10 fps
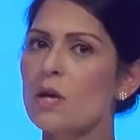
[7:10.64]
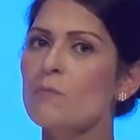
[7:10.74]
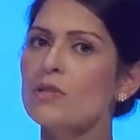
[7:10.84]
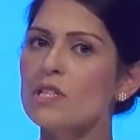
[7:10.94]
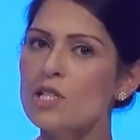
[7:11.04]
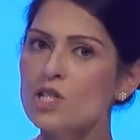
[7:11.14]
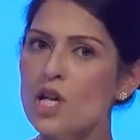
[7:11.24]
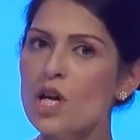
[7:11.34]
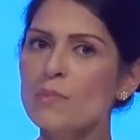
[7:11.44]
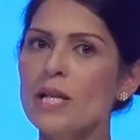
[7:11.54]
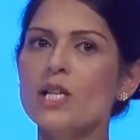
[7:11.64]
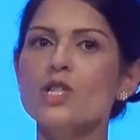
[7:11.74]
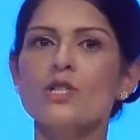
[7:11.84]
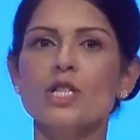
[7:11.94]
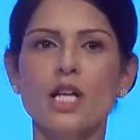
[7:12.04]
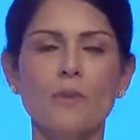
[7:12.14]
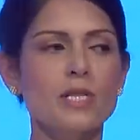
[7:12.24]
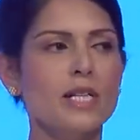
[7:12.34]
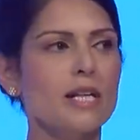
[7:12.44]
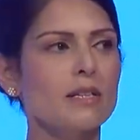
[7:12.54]
but the determination to come
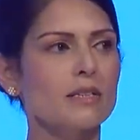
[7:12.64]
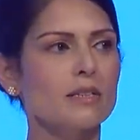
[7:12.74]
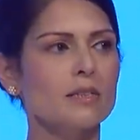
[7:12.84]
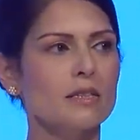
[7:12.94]
together,